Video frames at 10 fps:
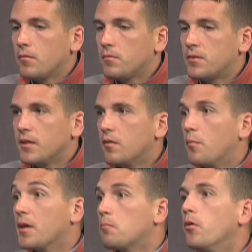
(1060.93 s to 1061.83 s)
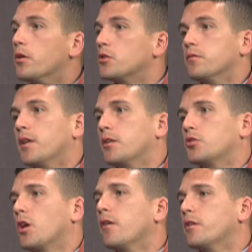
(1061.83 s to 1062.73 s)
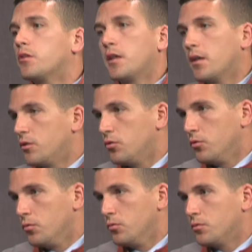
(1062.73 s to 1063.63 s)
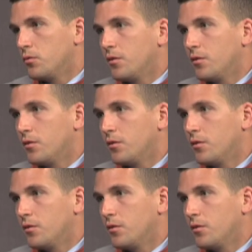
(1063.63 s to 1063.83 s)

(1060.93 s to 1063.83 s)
see the big push of saying sorry you can't use